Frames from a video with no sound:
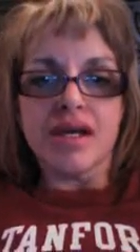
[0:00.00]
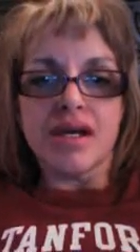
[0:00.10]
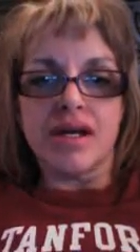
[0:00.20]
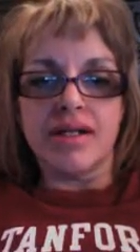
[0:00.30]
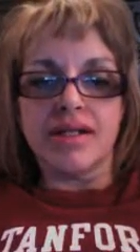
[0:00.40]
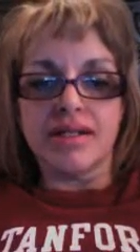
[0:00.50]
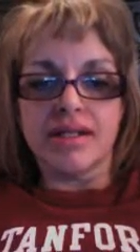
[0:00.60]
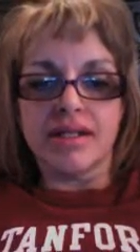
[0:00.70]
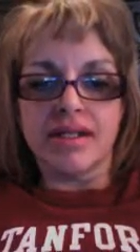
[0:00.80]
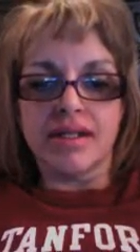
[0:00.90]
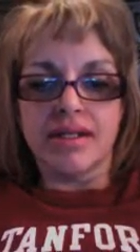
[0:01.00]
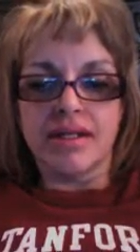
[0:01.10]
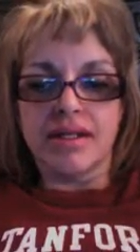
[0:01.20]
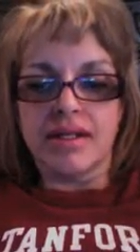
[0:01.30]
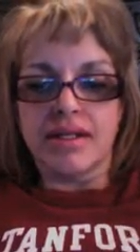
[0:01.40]
uh,
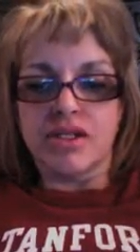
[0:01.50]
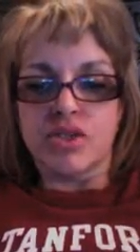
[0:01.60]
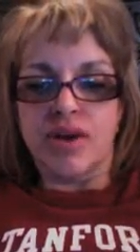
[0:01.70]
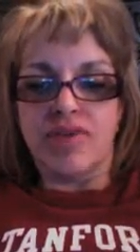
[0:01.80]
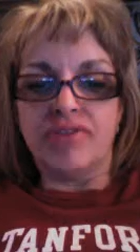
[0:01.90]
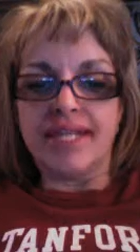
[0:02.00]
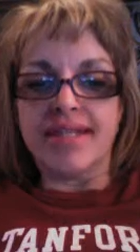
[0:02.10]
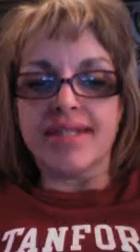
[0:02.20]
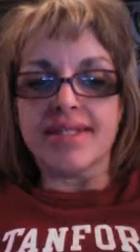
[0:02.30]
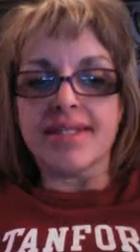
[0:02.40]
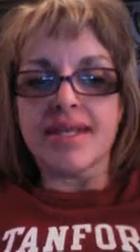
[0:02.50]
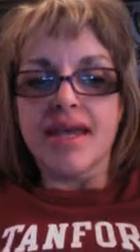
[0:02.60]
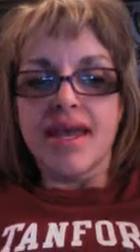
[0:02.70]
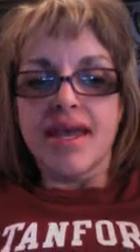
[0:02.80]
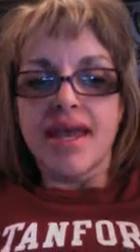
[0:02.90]
uh, twelve leads,
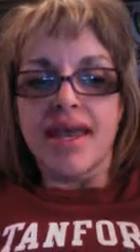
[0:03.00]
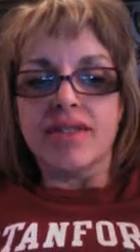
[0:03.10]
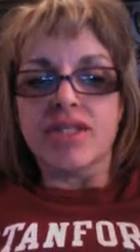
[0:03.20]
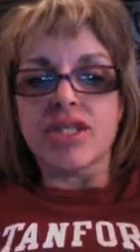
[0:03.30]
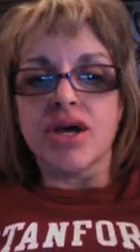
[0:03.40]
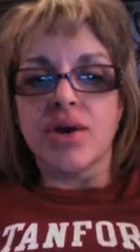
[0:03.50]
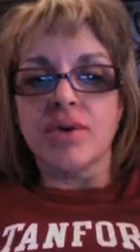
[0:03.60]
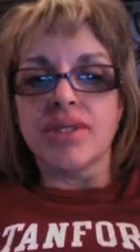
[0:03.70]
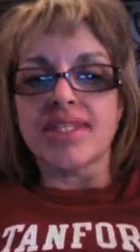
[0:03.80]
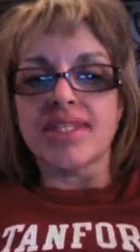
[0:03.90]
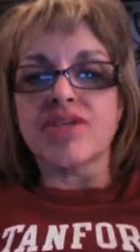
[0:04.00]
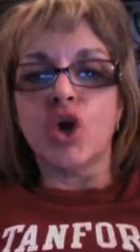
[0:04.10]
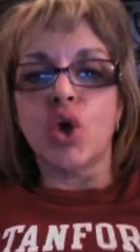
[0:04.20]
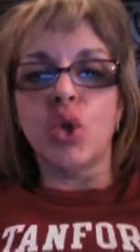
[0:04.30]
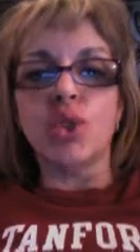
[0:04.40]
and so it's
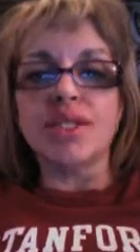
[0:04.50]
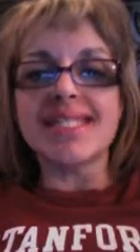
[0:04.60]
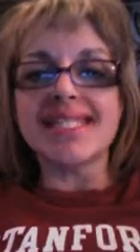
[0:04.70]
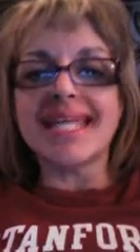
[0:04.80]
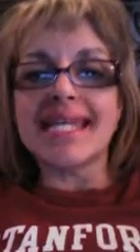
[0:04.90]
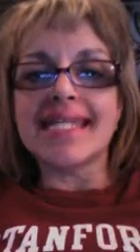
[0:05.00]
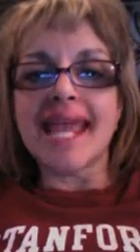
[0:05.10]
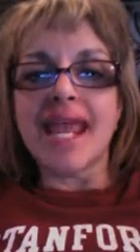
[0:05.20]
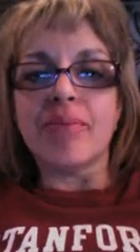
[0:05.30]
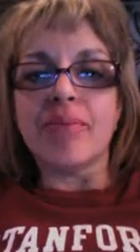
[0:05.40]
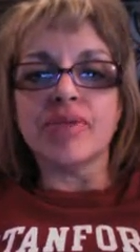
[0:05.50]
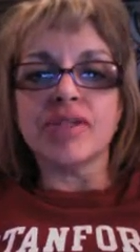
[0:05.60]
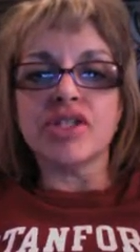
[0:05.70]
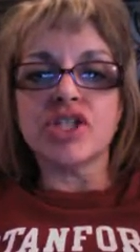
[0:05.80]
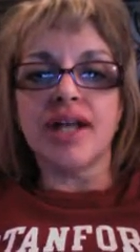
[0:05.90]
cold, sticky tape,
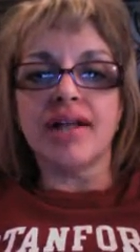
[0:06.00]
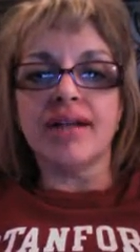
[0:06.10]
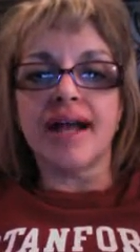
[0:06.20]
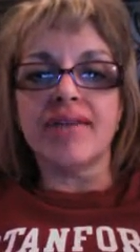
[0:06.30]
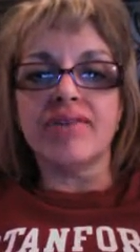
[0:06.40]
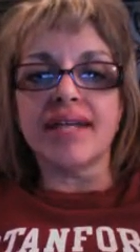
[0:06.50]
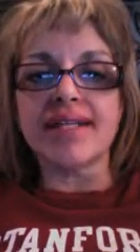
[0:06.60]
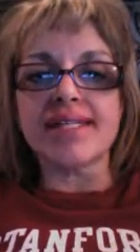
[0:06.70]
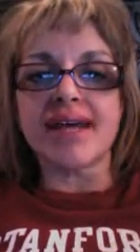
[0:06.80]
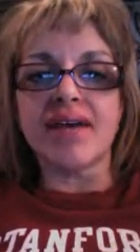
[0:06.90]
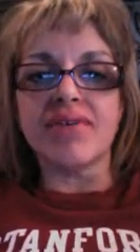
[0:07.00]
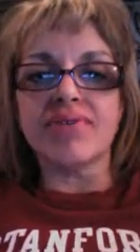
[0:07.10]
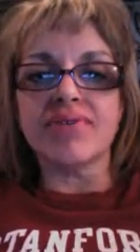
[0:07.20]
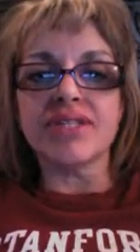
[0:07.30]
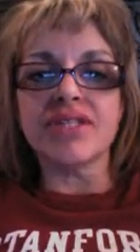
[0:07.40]
gel kind of like stuff.
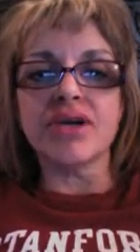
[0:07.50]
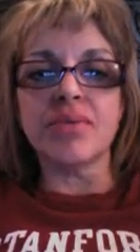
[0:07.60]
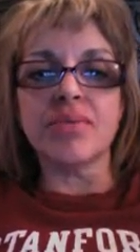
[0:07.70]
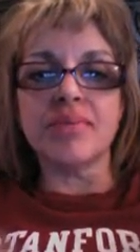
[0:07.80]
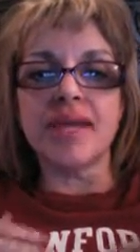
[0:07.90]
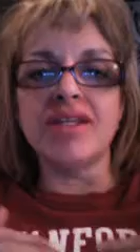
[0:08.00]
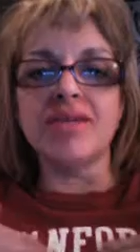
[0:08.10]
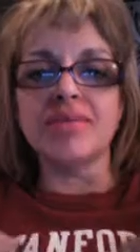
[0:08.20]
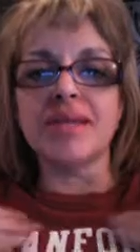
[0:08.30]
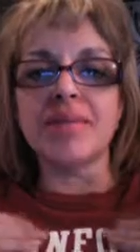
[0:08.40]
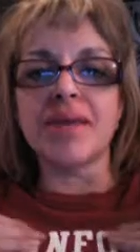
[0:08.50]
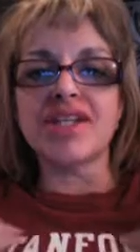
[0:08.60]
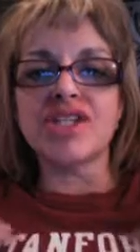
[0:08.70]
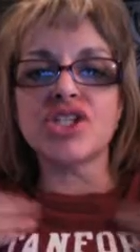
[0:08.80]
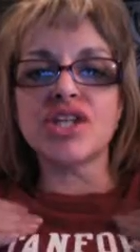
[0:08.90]
So men, you, they
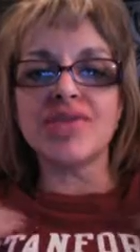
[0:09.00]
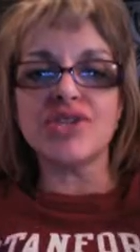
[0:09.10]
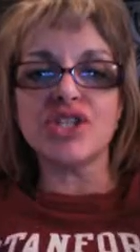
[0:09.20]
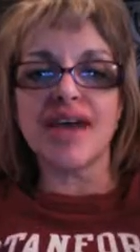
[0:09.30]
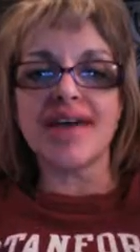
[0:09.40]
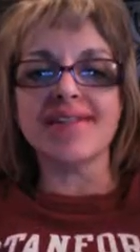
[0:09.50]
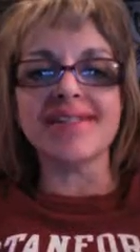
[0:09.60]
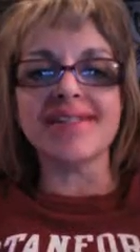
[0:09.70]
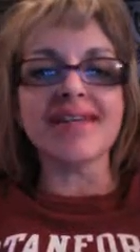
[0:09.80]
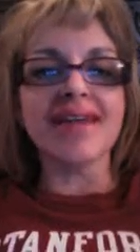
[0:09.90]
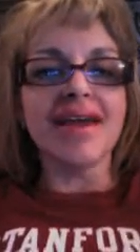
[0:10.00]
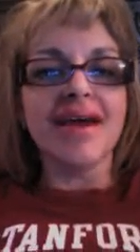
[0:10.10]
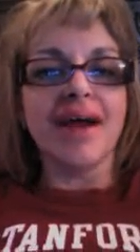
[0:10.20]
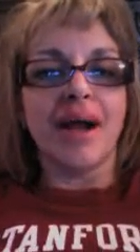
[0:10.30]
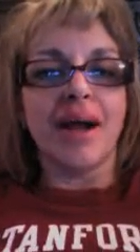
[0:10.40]
might shave your chest,
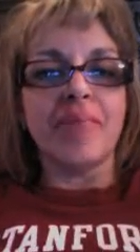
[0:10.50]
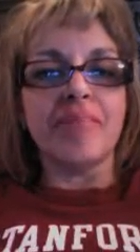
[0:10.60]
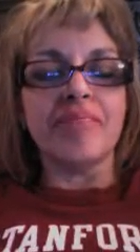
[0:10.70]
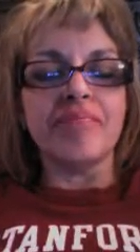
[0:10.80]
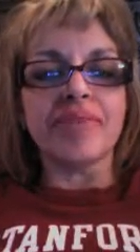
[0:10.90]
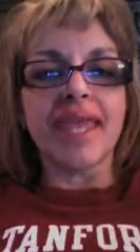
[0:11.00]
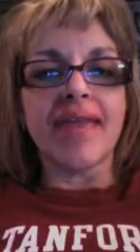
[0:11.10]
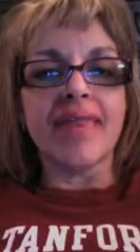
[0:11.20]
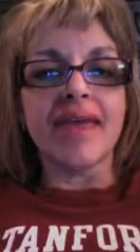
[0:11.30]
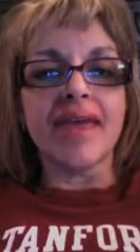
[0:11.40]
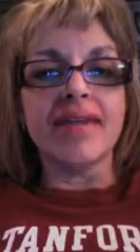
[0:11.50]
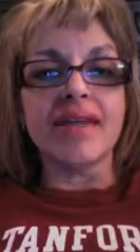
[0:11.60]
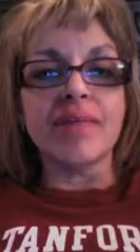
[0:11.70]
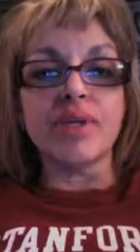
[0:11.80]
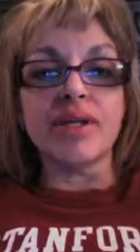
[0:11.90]
um, and then
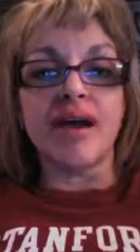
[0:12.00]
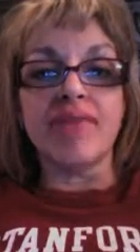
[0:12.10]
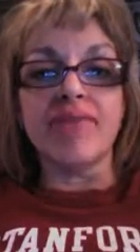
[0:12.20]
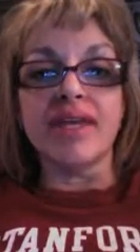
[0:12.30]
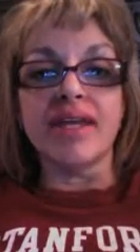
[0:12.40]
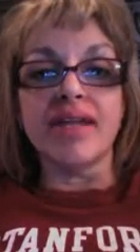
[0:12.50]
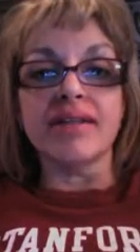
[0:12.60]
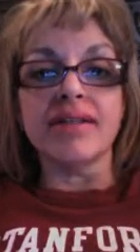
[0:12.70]
they put an I V in.